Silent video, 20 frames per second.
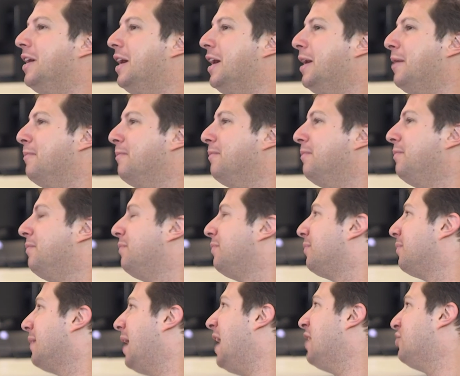Um,
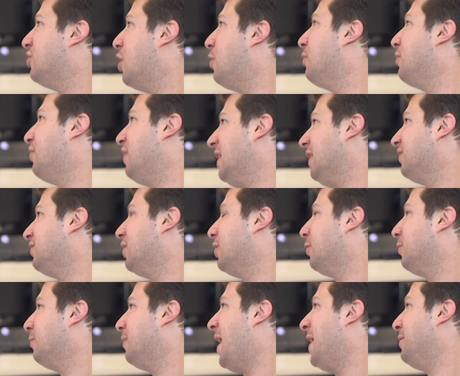I don't think
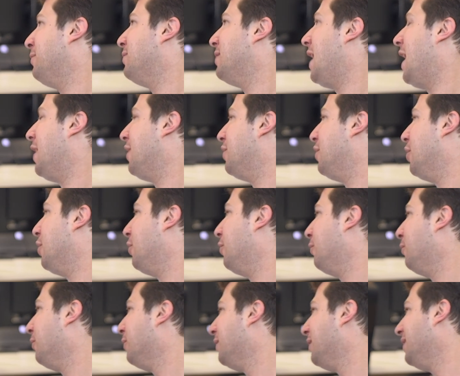so. I do not
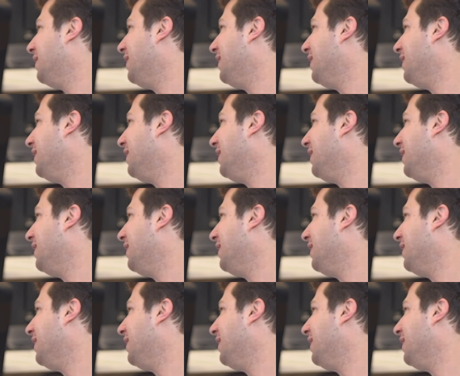know.